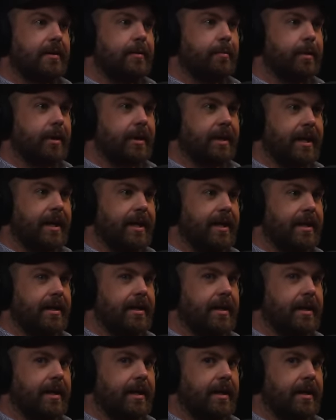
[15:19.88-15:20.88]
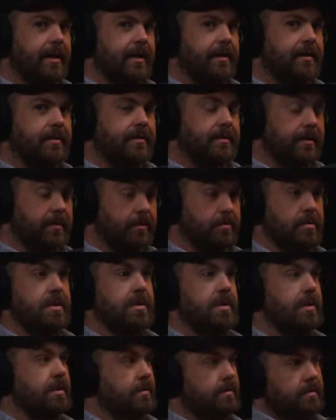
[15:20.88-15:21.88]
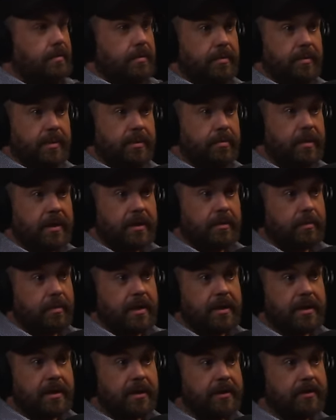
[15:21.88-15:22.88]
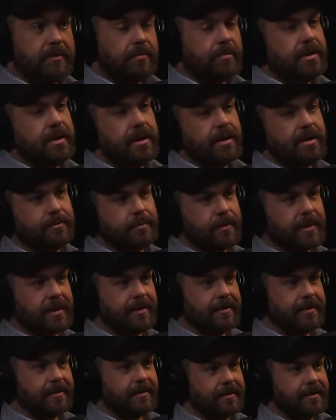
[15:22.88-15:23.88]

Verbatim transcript: but like three, you know, we, we went, went nearly three years with it.